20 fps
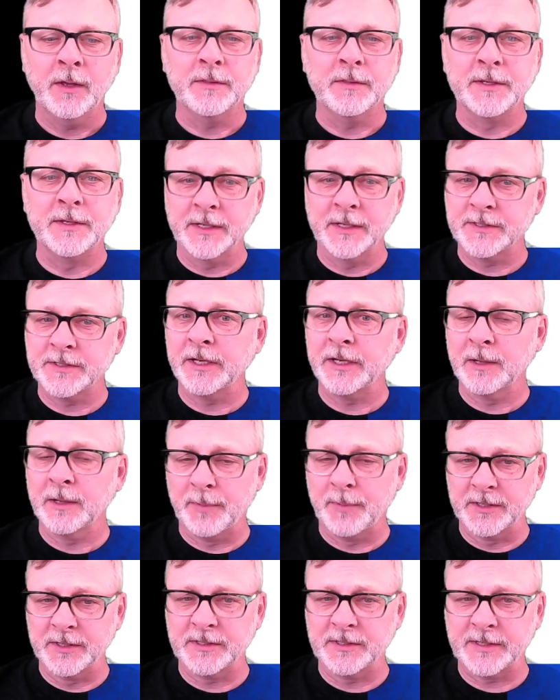density
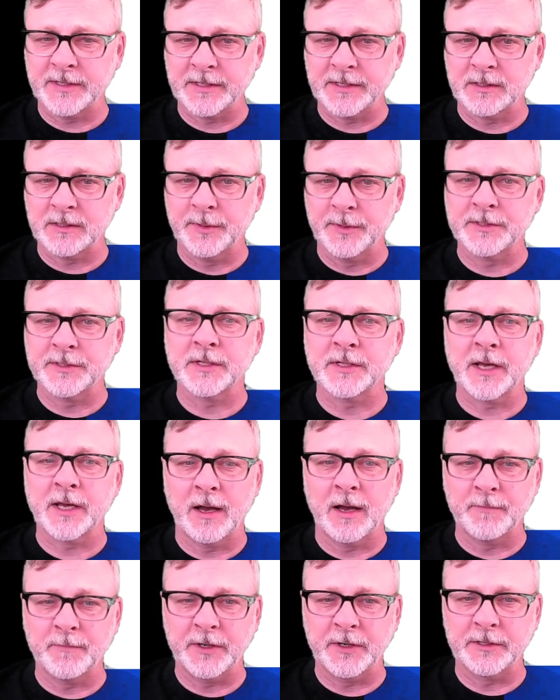abundance estimates, the
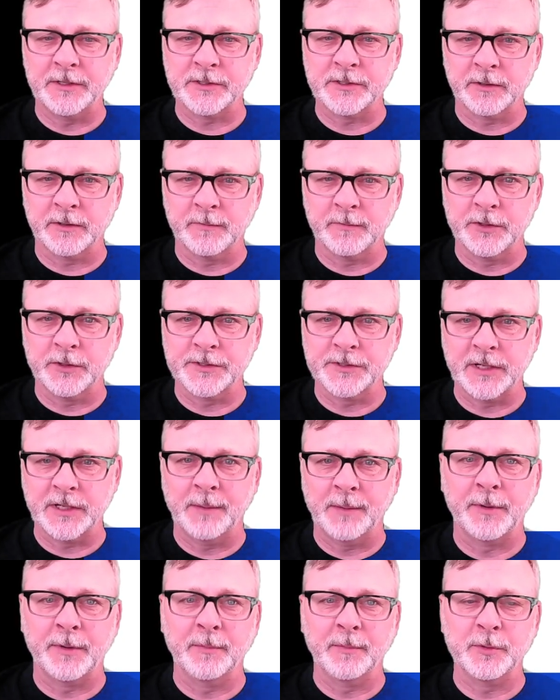confidence intervals that
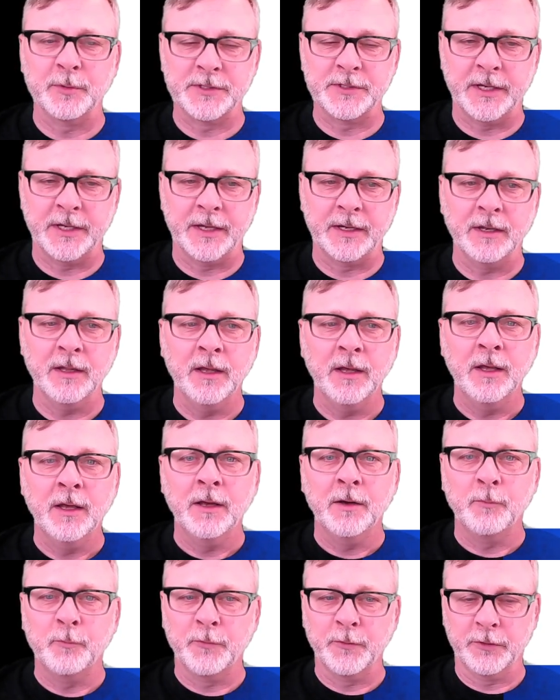I'm going to present
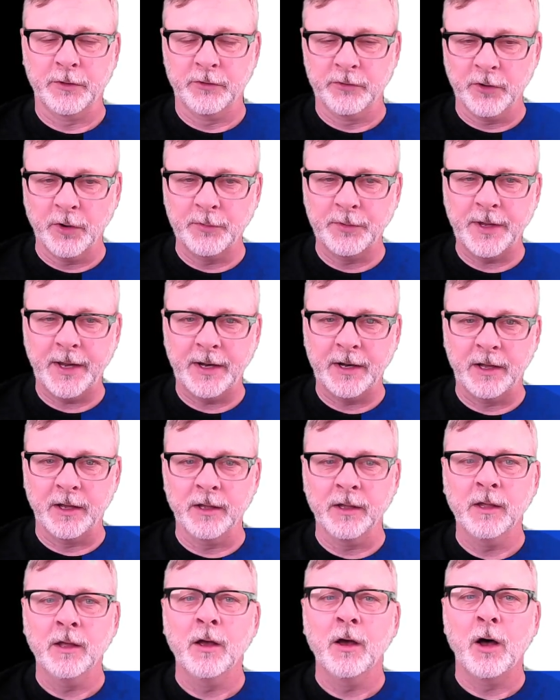for the drone data,